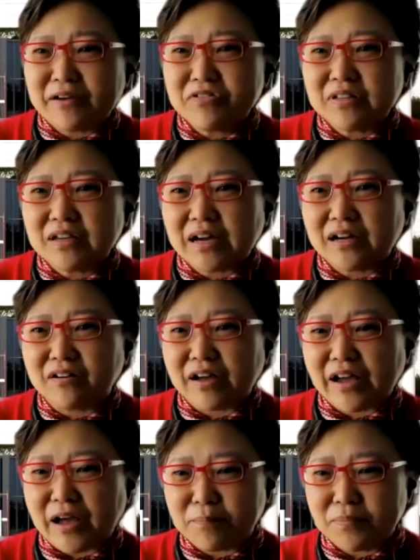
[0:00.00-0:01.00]
kind of
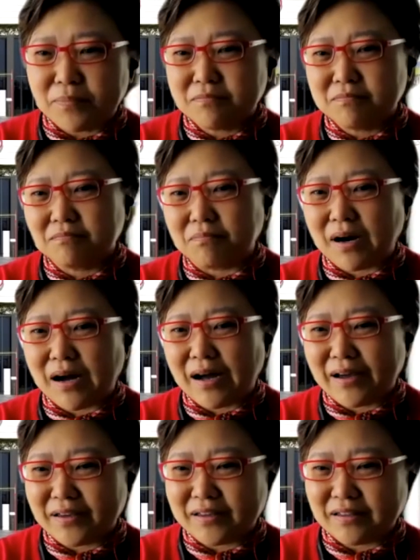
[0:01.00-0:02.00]
happened
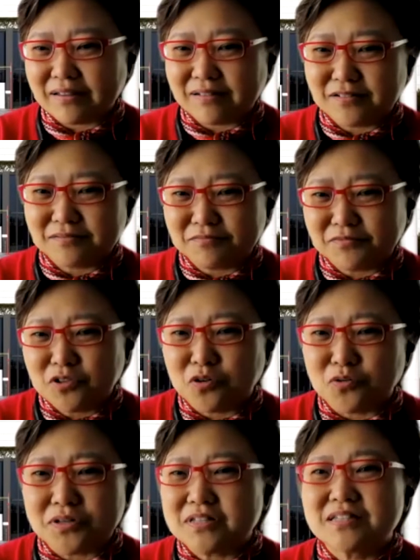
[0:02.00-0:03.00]
by
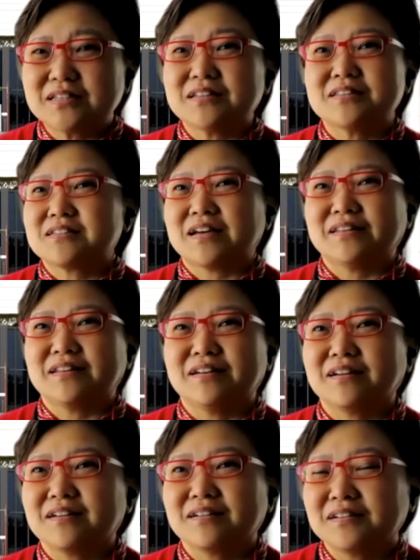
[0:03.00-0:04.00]
coincidence, I
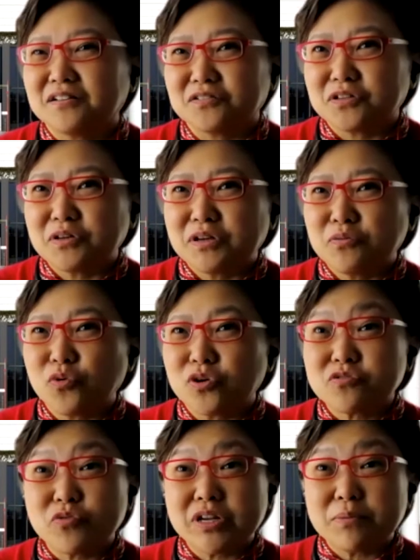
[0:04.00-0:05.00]
think. It
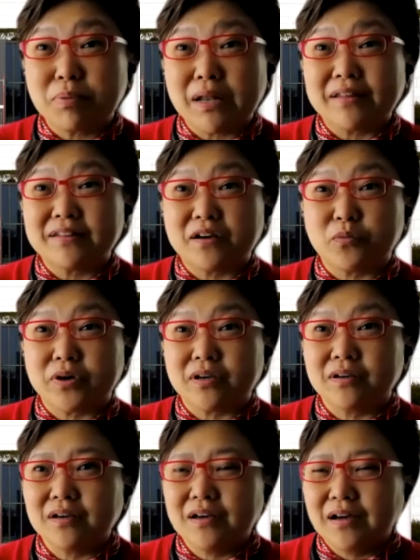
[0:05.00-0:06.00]
wasn't really planned that
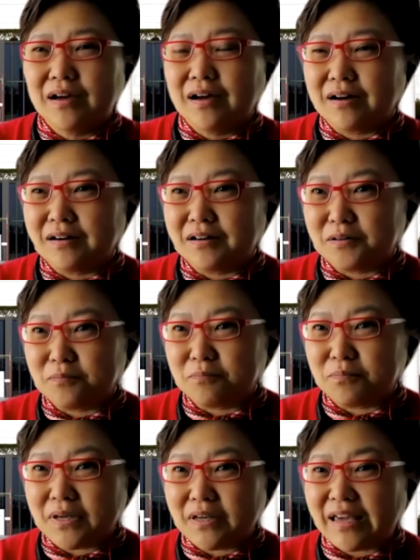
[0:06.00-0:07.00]
way.
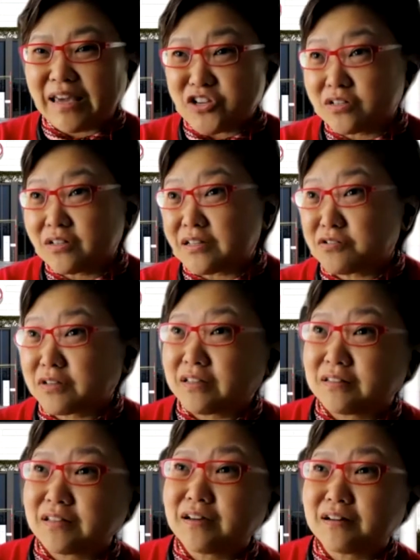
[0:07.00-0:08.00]
Being Asian, as you
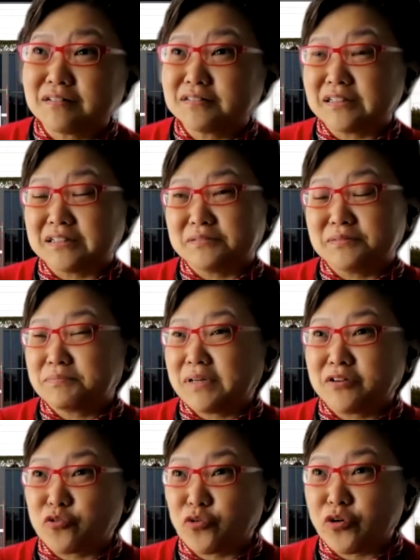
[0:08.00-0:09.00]
can tell,
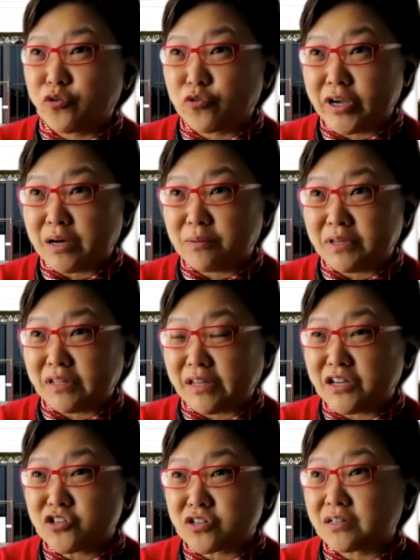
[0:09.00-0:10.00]
and growing up in
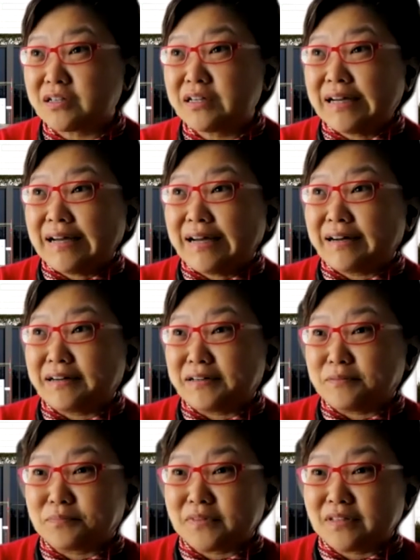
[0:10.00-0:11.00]
Asia,
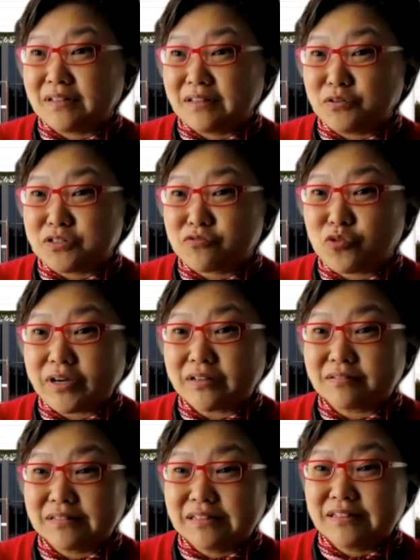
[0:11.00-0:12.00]
it was quite
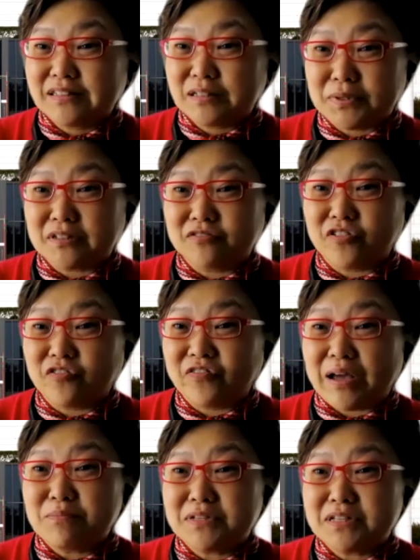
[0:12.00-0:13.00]
typical for
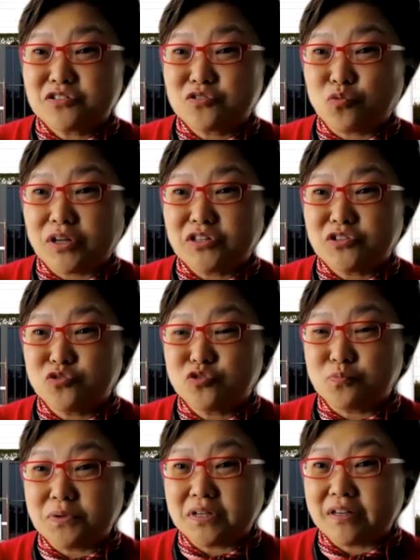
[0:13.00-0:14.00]
families to want you to
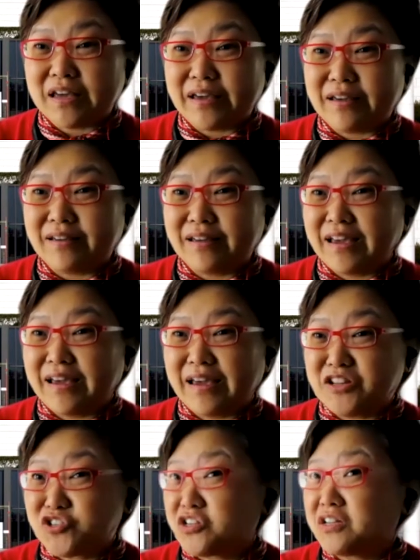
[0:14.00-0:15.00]
be an
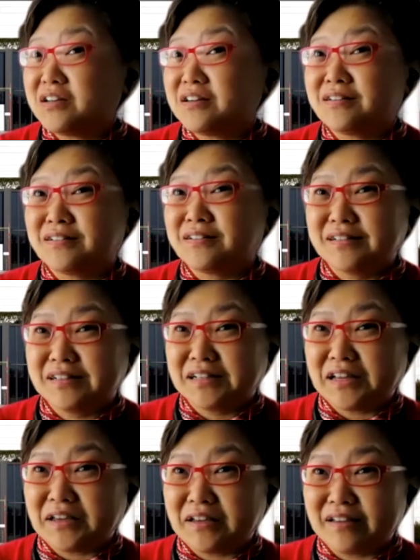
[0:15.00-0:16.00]
engineer,
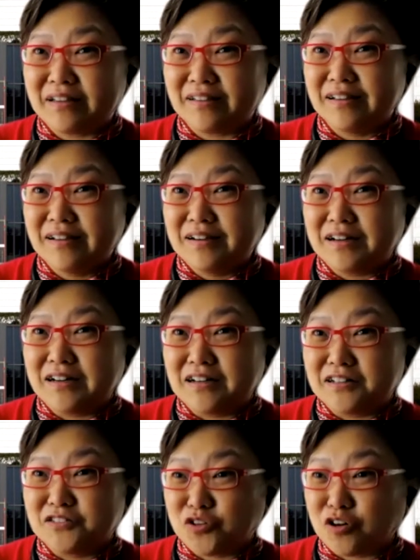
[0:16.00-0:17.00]
a
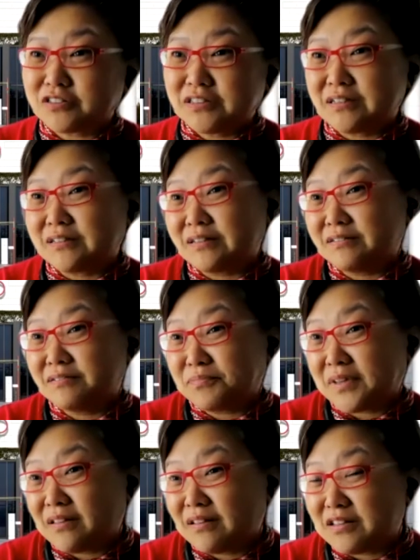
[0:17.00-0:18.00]
doctor,
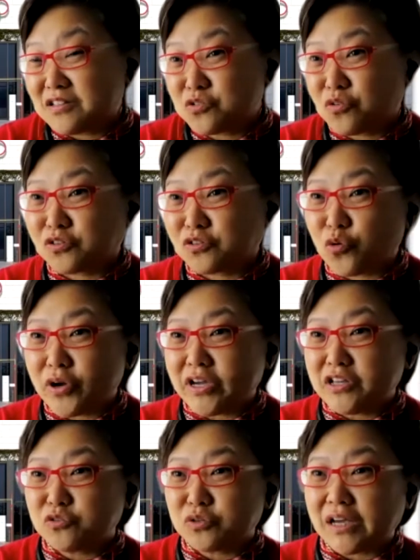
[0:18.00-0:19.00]
and so on.
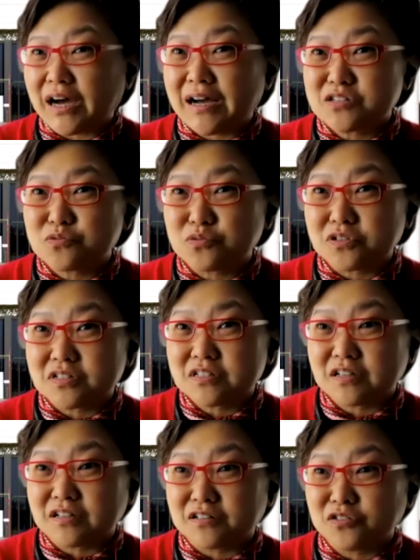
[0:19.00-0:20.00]
Going into the arts was
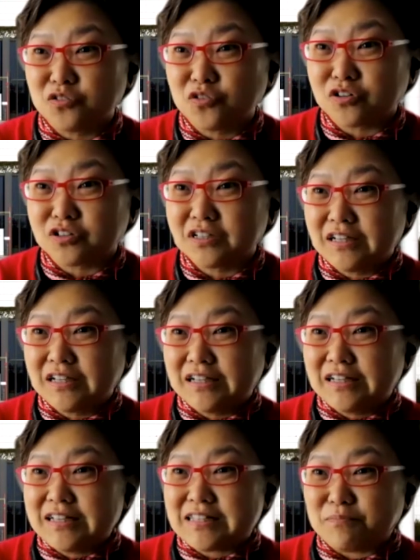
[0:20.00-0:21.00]
not
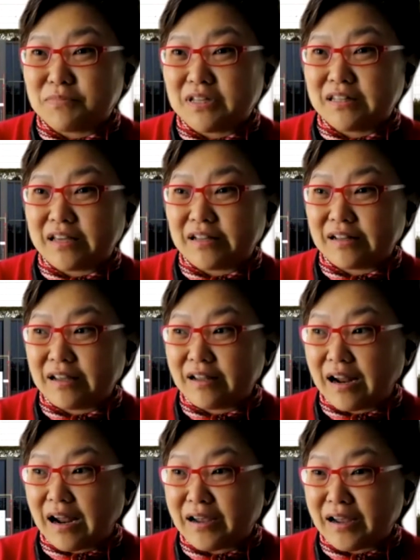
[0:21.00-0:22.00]
something that
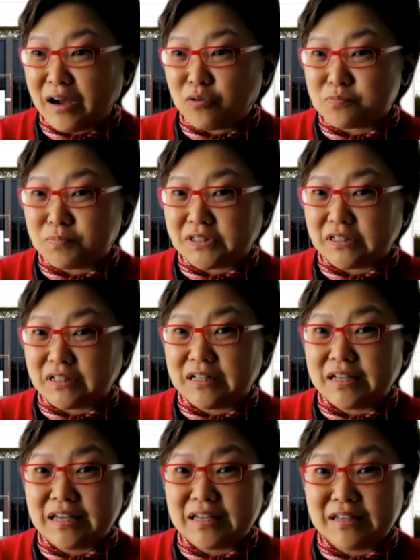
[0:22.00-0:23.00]
I was particularly
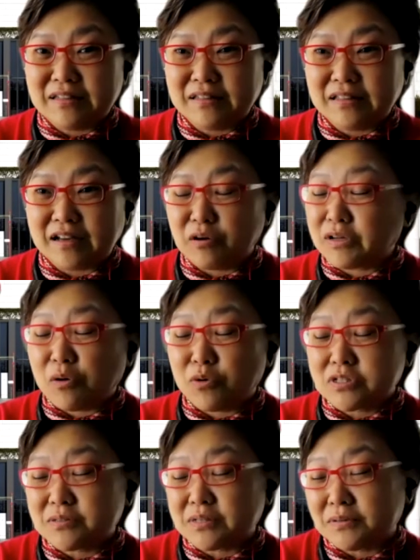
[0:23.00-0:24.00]
keen. I
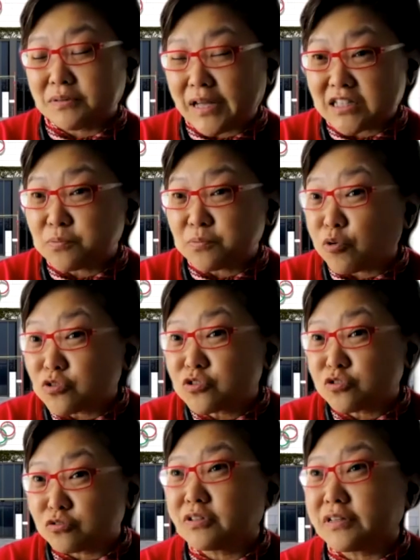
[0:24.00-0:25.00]
was exposed
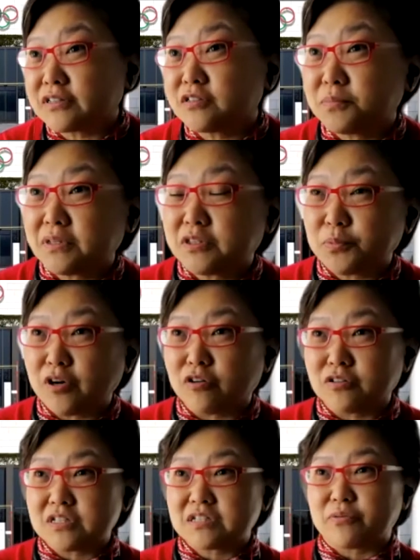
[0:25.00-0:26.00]
to be
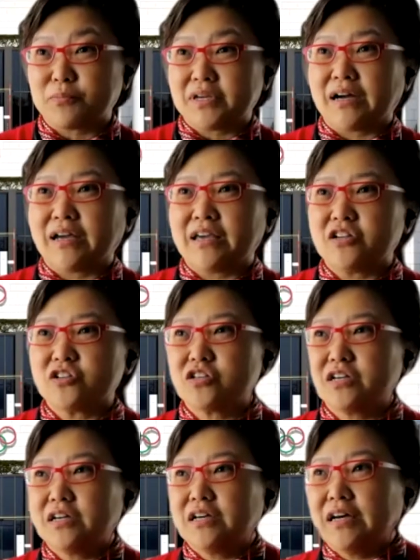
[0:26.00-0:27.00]
honest, from a young age.
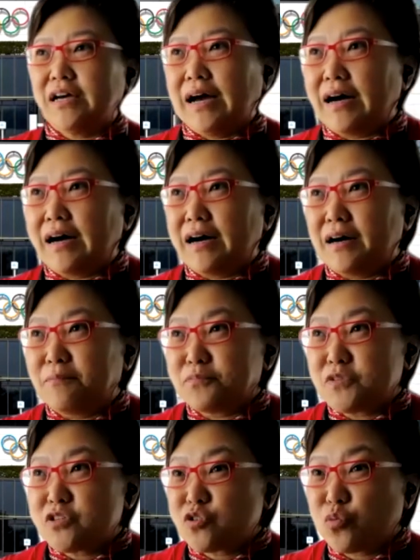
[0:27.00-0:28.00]

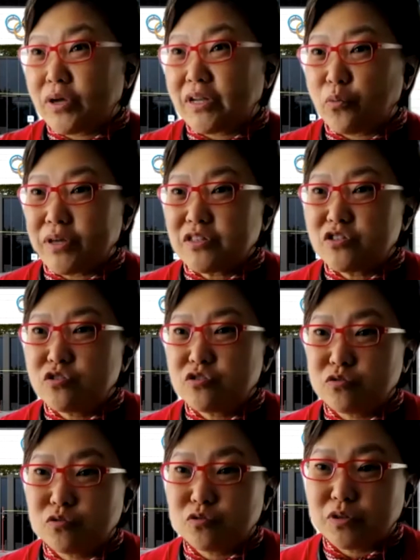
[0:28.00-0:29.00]
So when I went
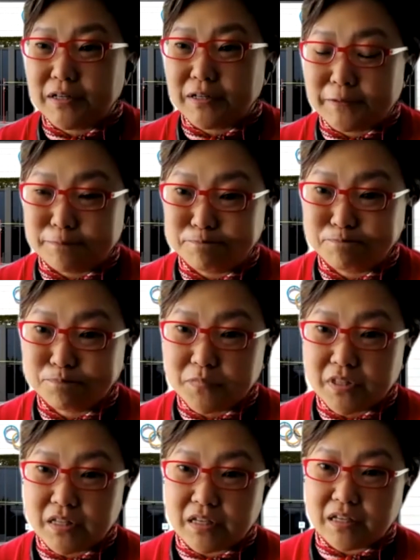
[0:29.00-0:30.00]
to
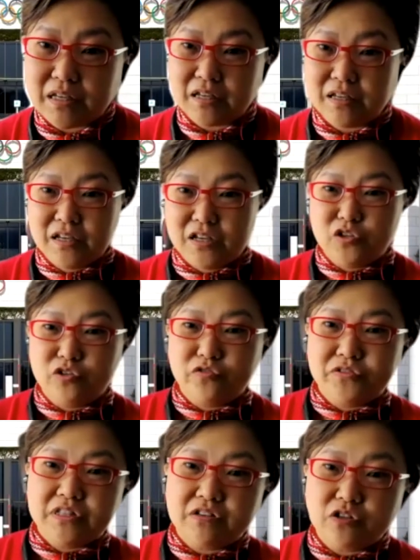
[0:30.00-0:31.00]
the
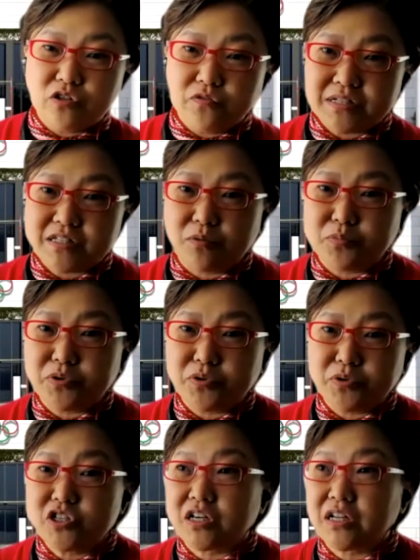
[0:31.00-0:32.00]
University of British
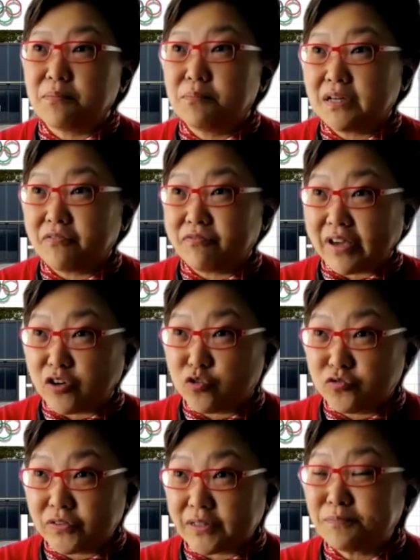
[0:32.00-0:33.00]
Columbia in
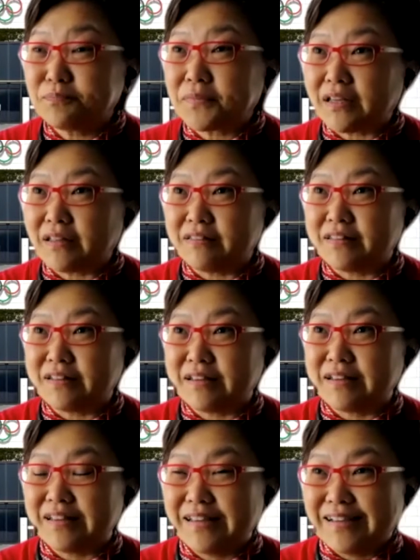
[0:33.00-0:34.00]
Vancouver in
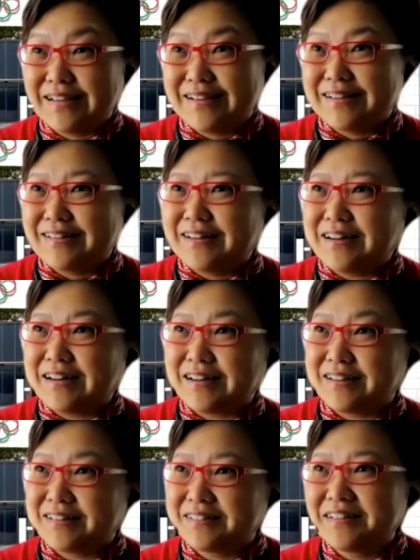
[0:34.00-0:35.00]
the
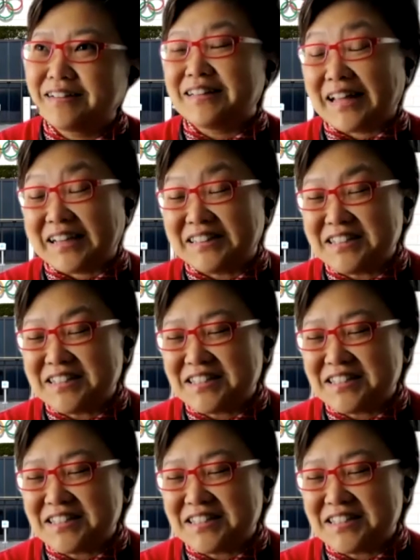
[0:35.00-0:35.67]
90s,